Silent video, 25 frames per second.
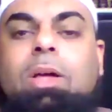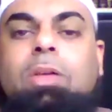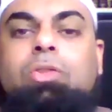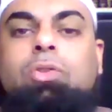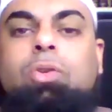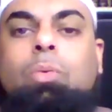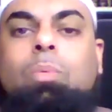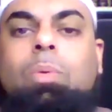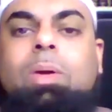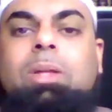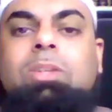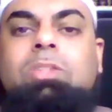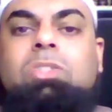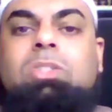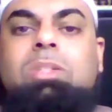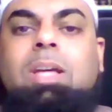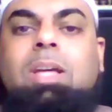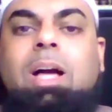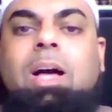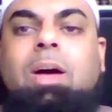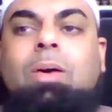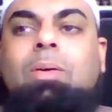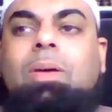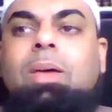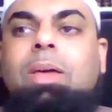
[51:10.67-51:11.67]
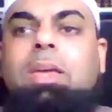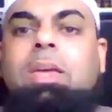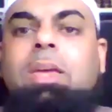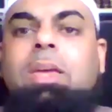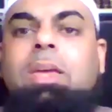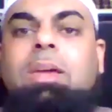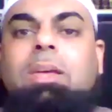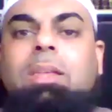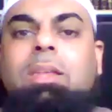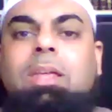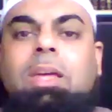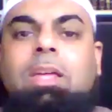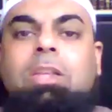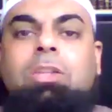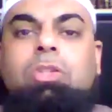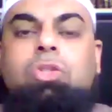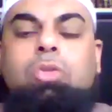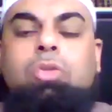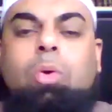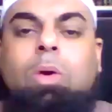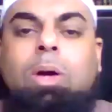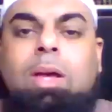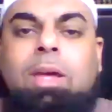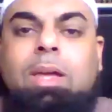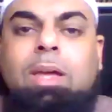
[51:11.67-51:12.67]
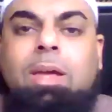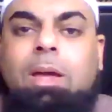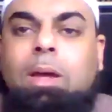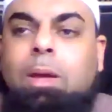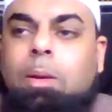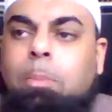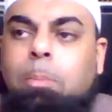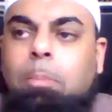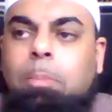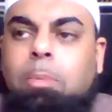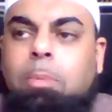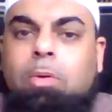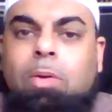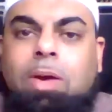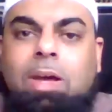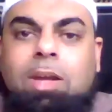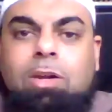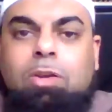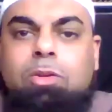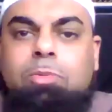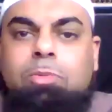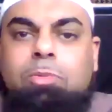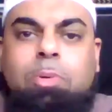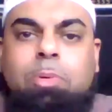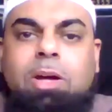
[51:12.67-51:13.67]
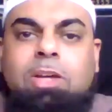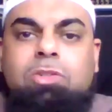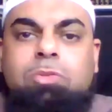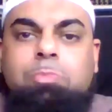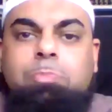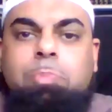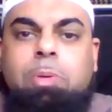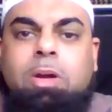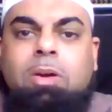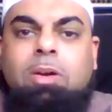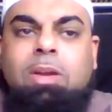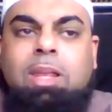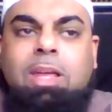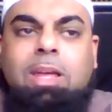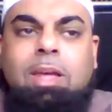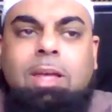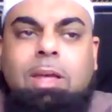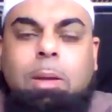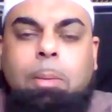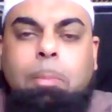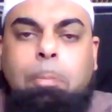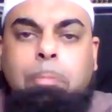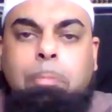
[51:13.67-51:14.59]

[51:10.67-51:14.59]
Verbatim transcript: through which now he can enjoy greater prosperity,